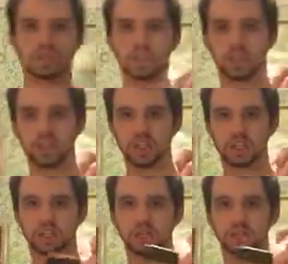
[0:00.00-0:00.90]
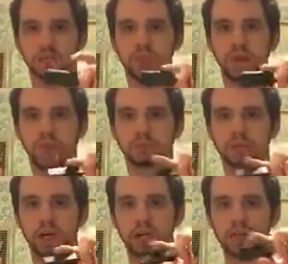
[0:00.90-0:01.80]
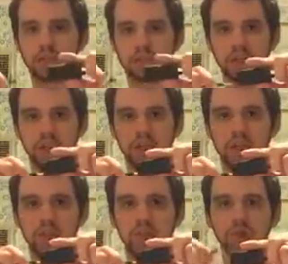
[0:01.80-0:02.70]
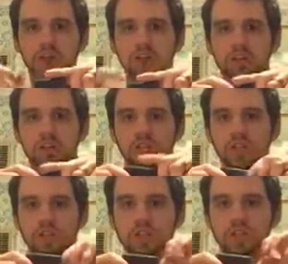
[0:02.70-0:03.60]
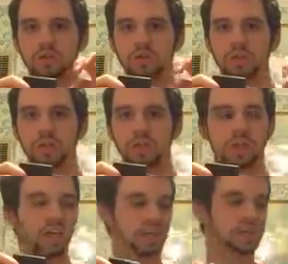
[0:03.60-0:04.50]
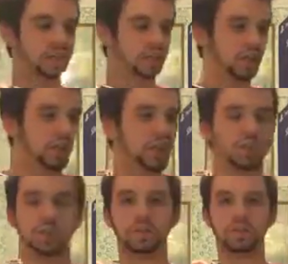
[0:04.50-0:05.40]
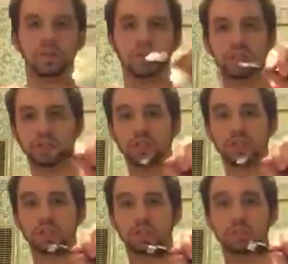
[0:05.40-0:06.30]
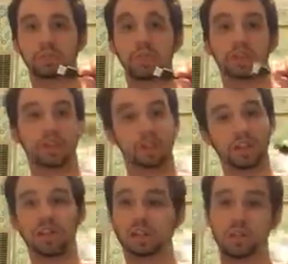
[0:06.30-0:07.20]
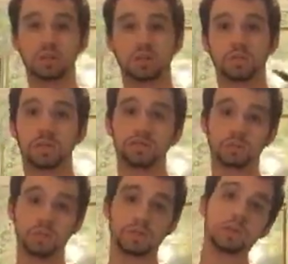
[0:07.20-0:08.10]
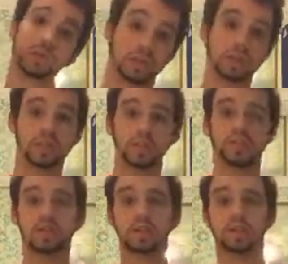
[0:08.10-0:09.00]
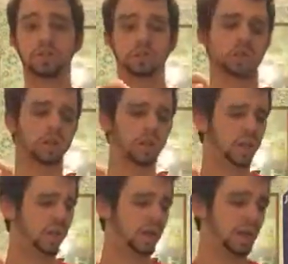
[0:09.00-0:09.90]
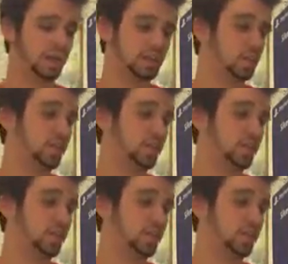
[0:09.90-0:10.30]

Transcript: into this black box, and through there, this cord connects it to this USB, and then the USB, of course, plugs into the console. It's the